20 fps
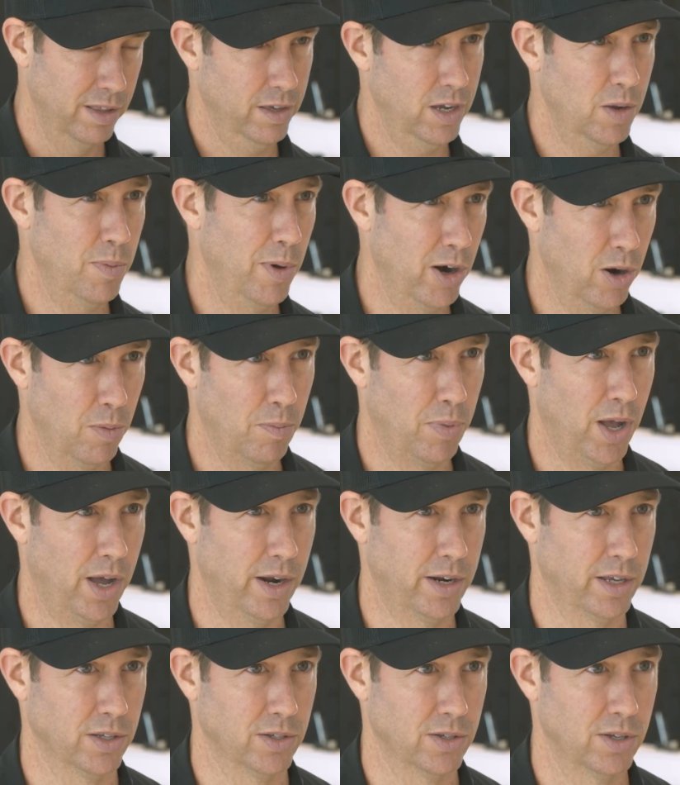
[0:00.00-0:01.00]
Think about our
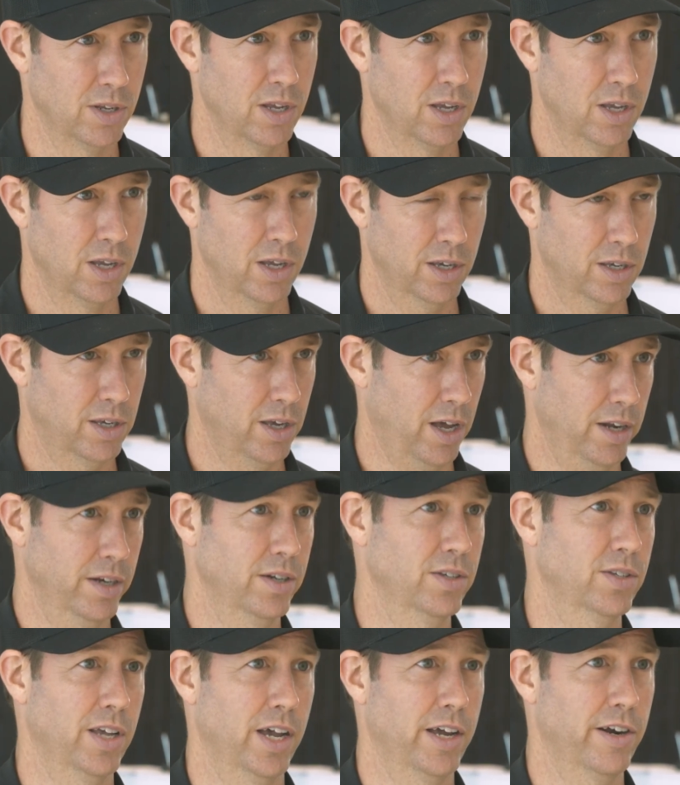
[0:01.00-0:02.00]
bodies.
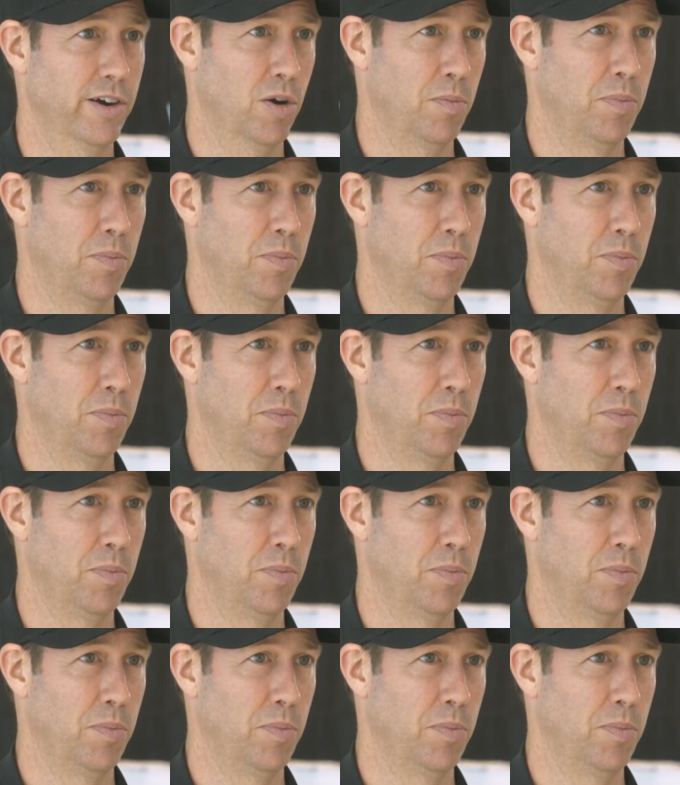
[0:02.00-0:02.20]
God designed